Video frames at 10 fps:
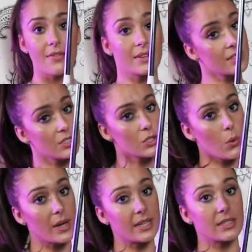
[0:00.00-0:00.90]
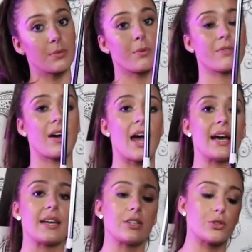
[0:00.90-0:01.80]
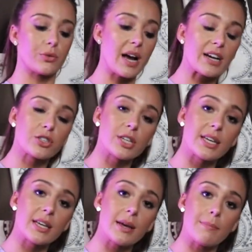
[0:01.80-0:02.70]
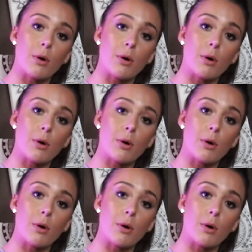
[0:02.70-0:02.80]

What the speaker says: This is going to provide direction,